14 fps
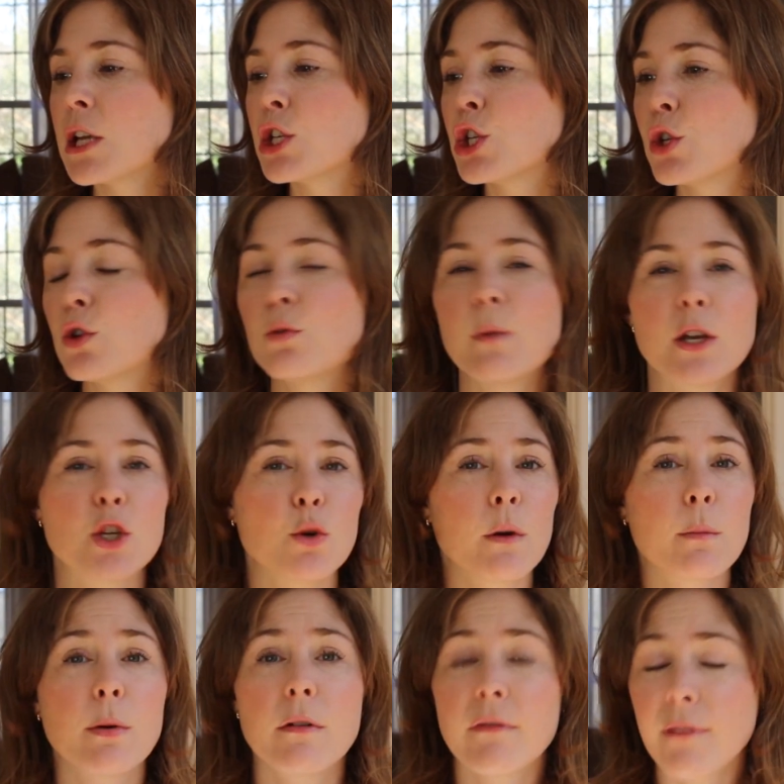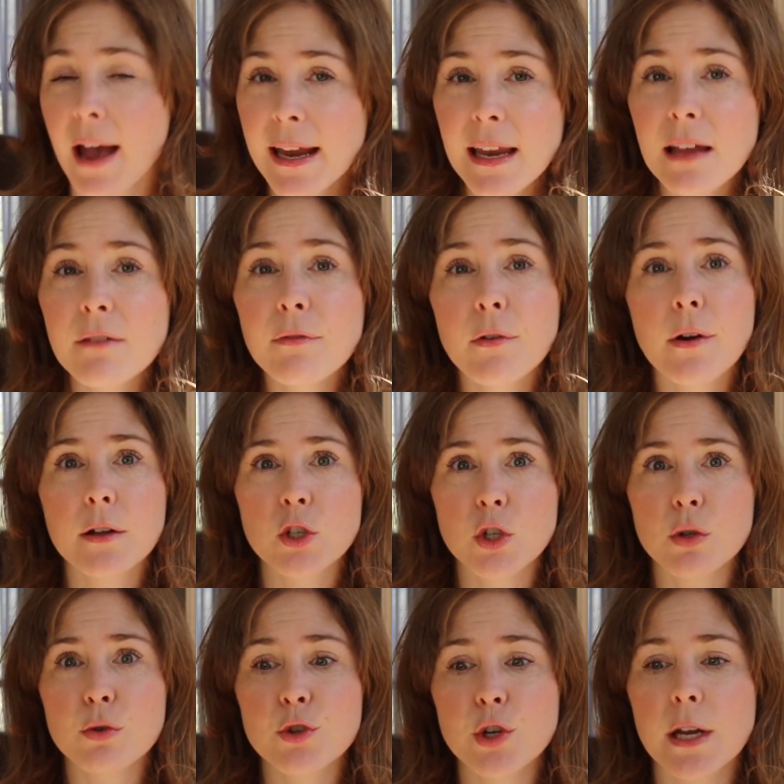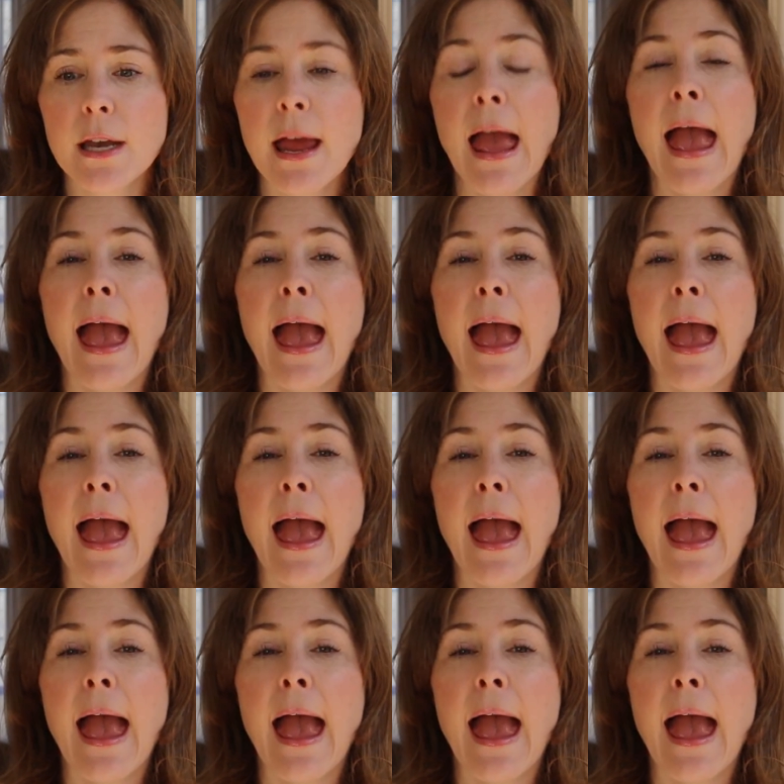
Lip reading: to make sure we're providing for our children.